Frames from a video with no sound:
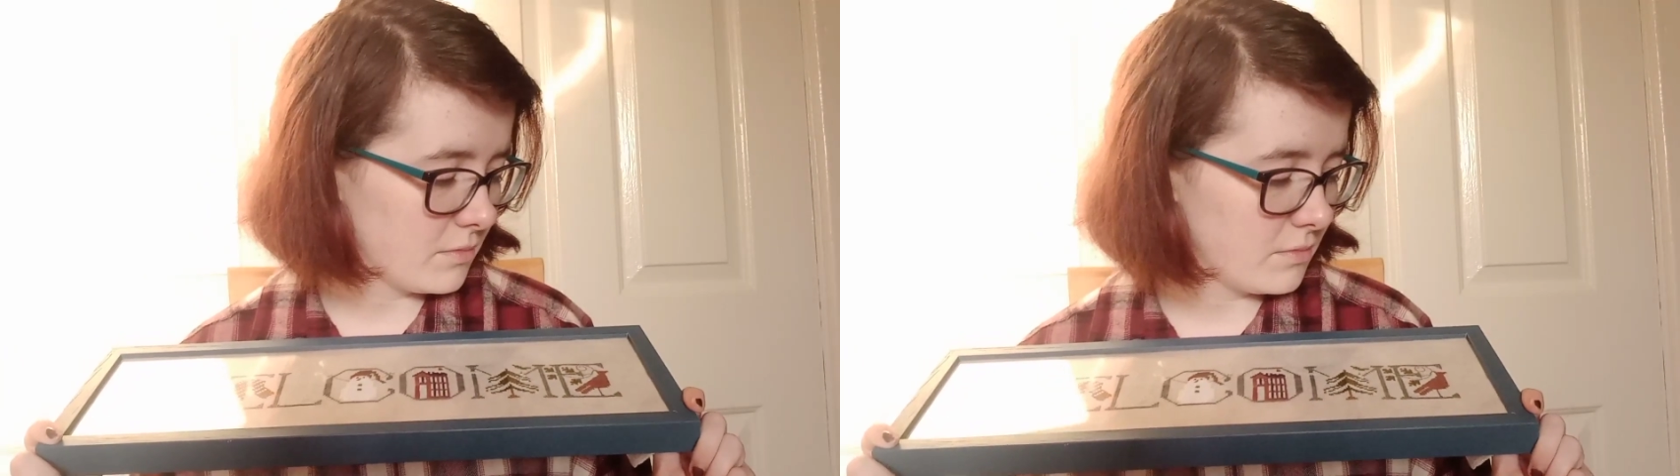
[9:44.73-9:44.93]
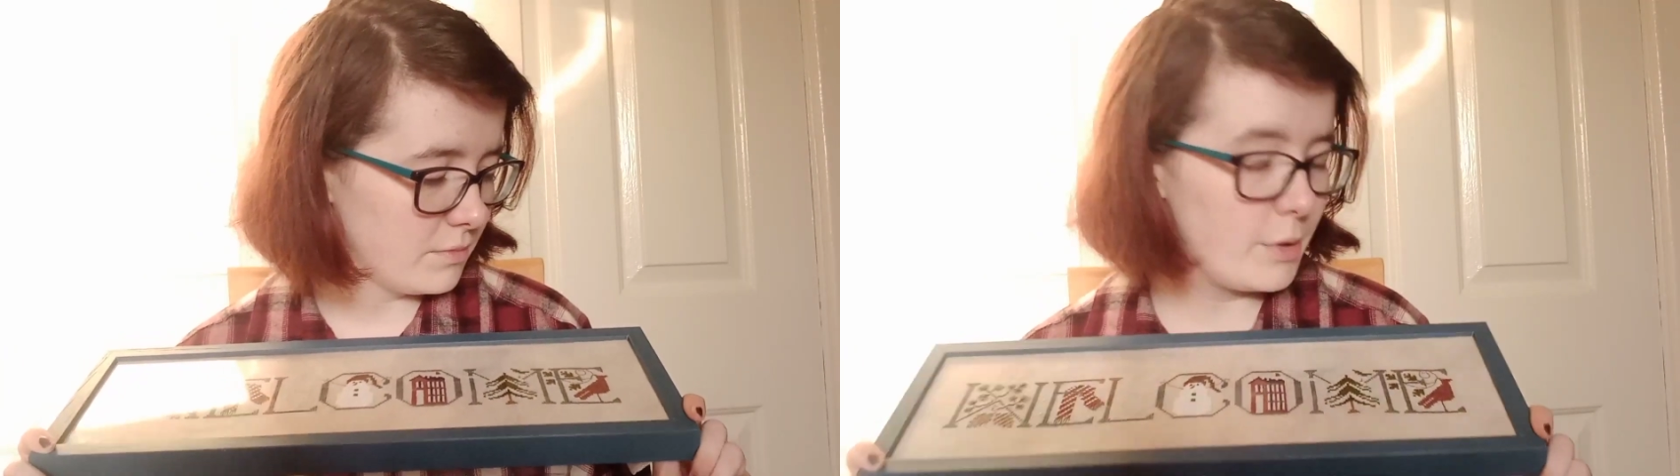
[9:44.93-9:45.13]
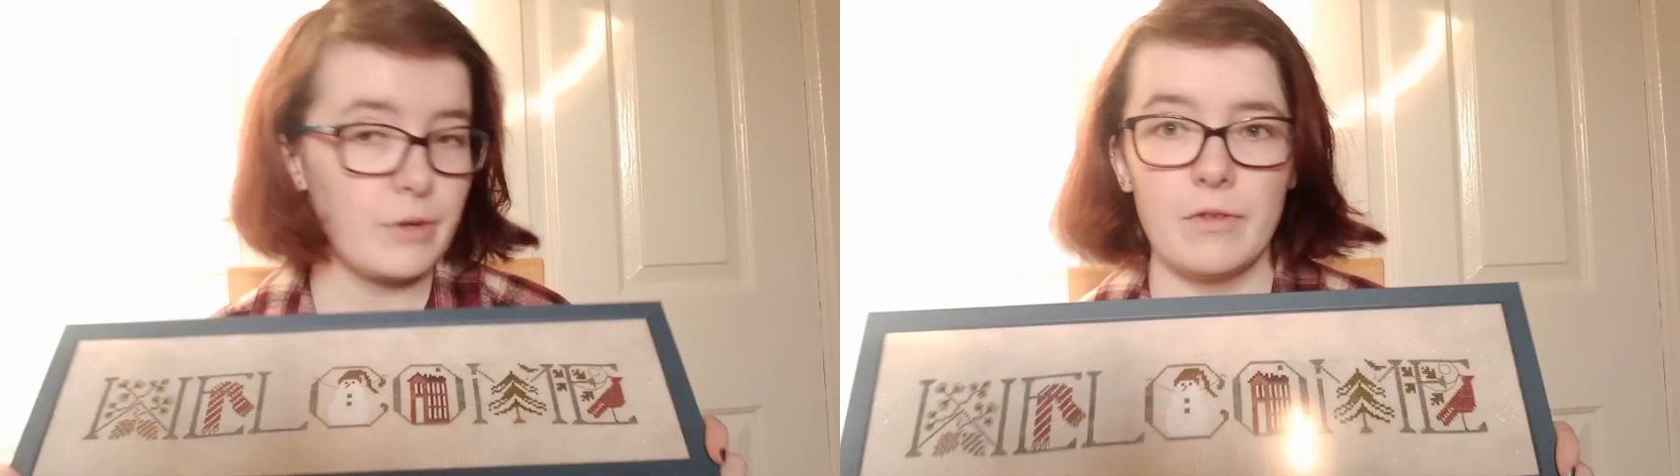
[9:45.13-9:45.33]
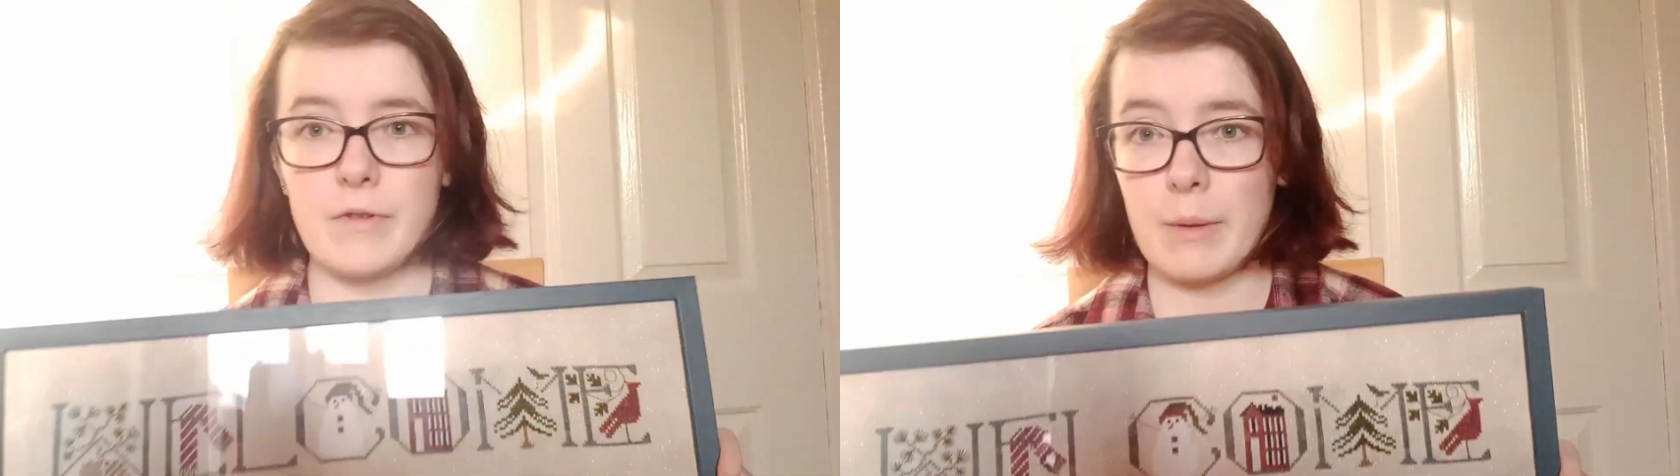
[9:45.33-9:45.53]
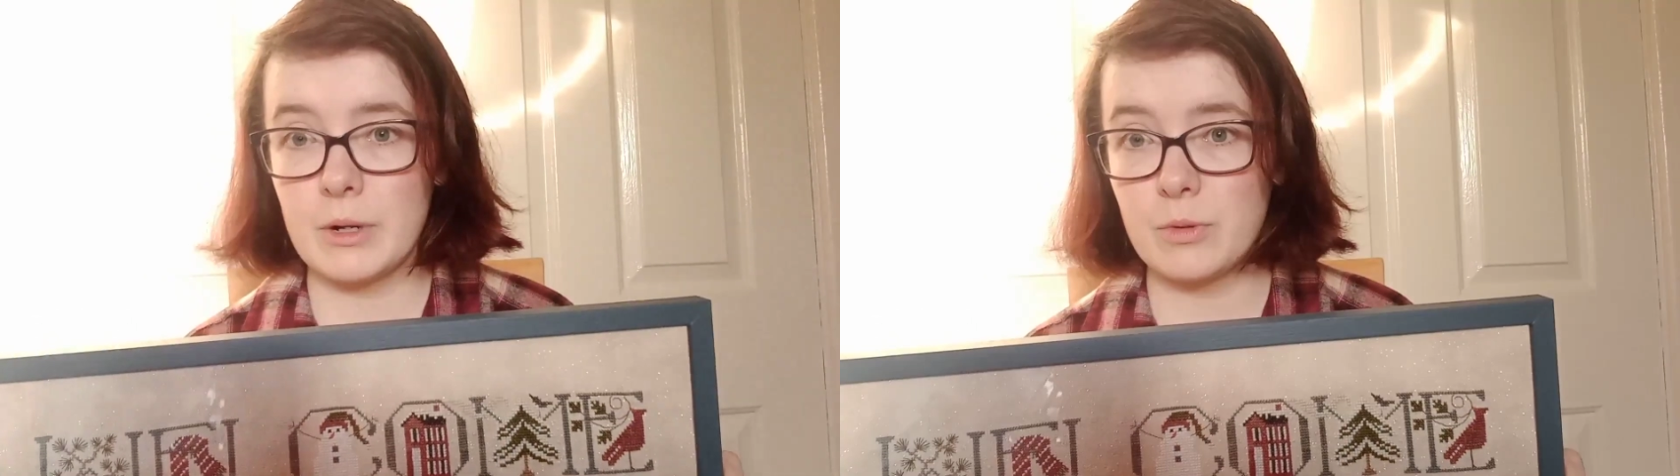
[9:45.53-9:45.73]
Beautiful
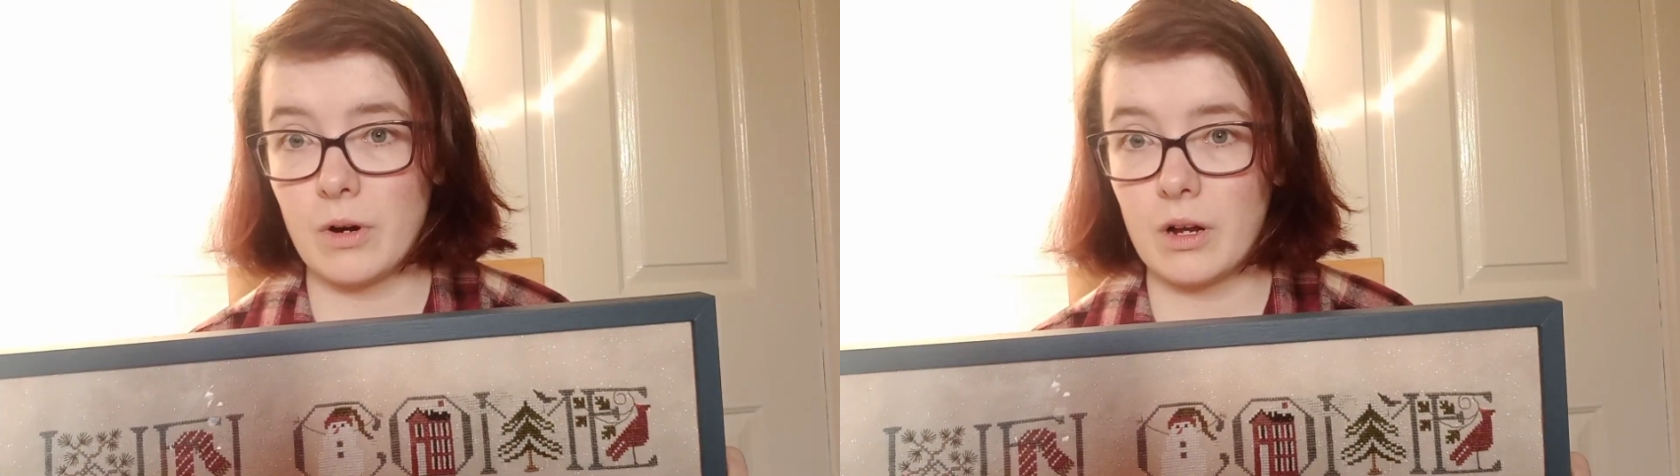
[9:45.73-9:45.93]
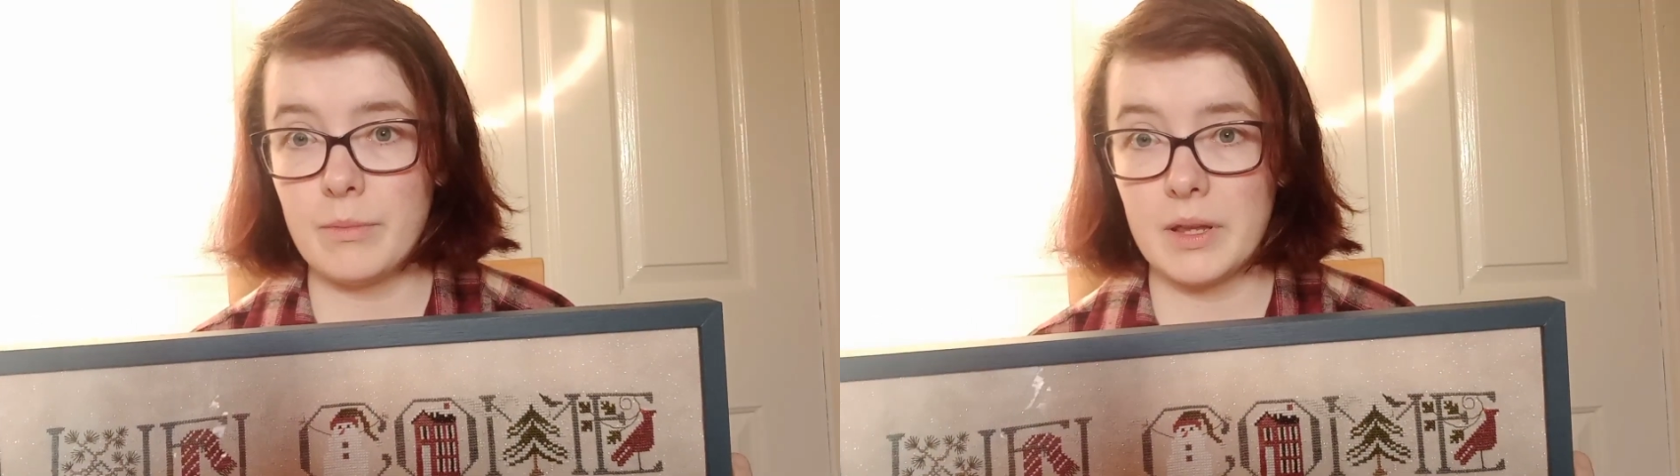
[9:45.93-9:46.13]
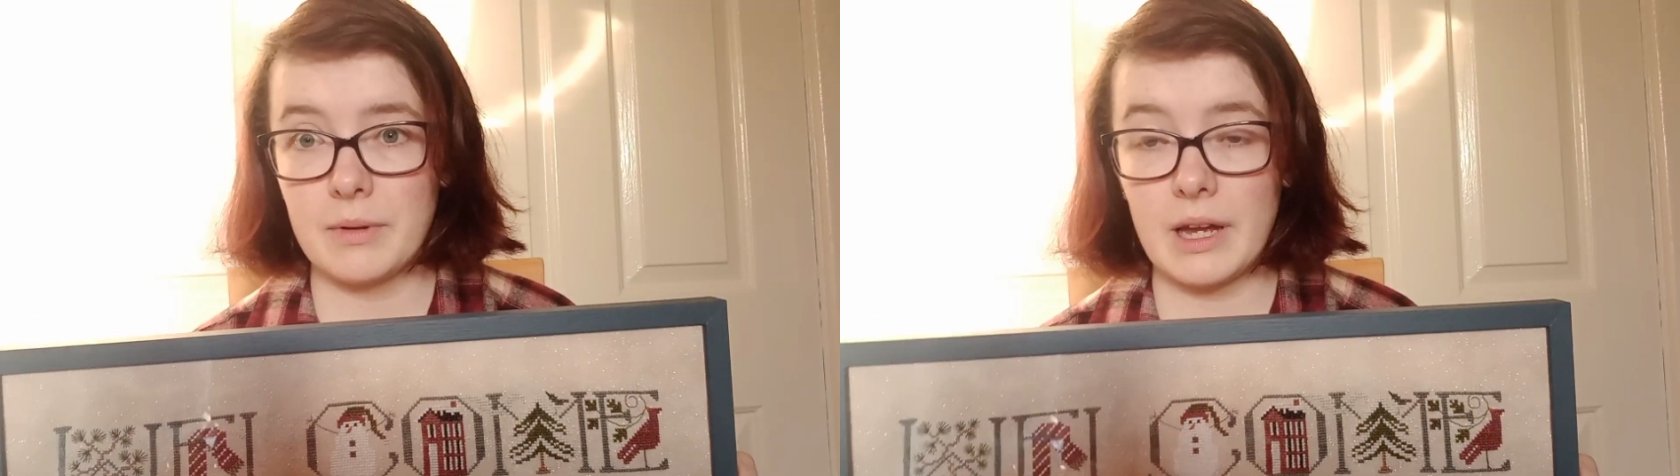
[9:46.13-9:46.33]
fabric to work on, by the way.